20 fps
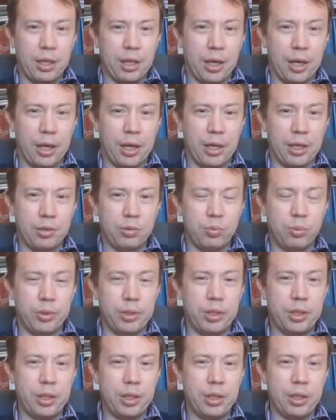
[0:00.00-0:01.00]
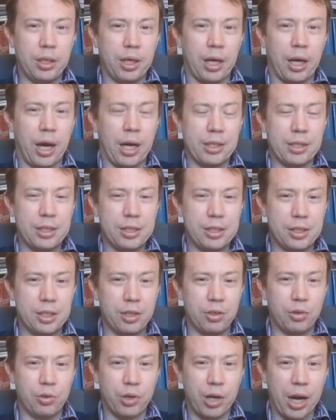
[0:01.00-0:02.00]
And within
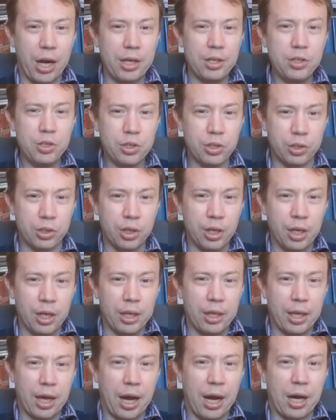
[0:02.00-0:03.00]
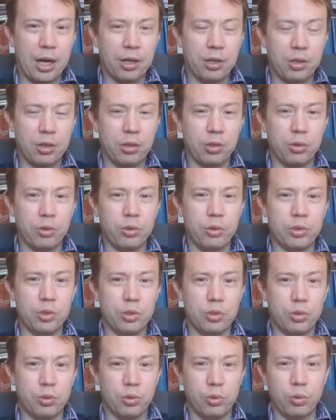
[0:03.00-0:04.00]
artistic creation, there are clues
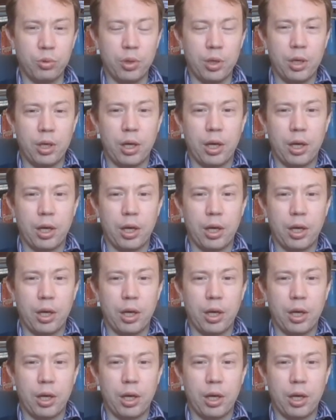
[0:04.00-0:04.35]
to